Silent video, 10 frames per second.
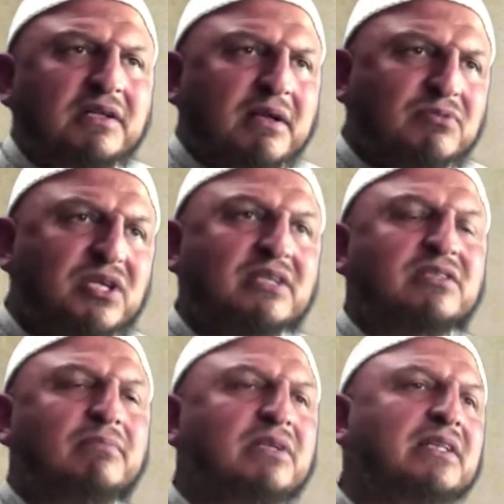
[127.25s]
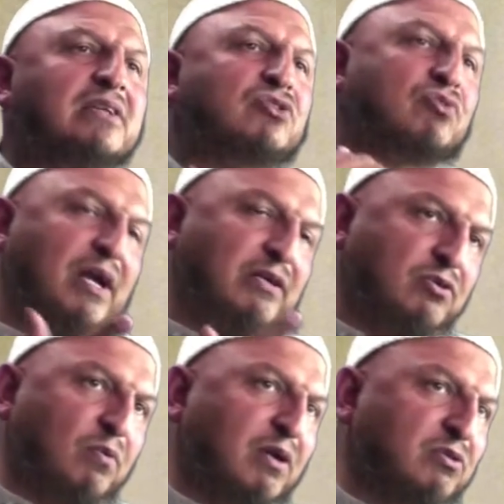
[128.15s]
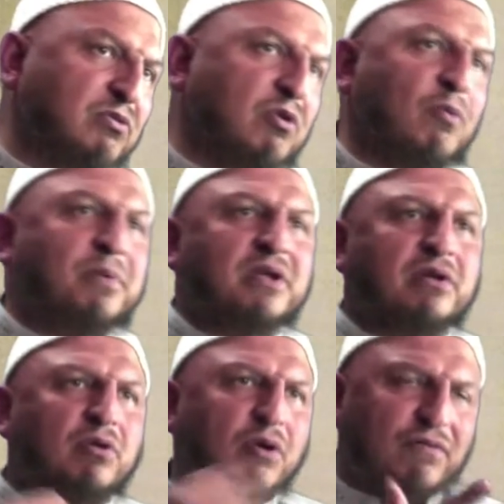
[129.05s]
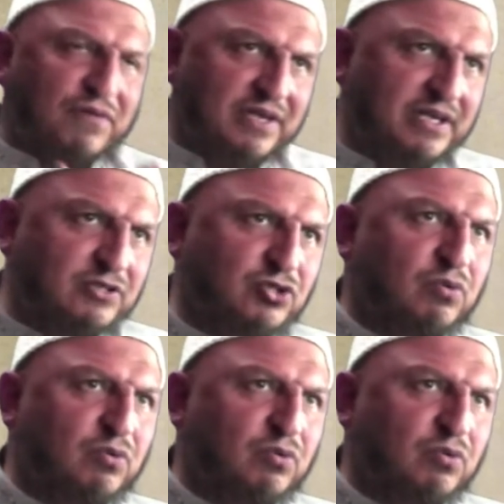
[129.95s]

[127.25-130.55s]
I'm saying something that's great. You want to open an orphanage,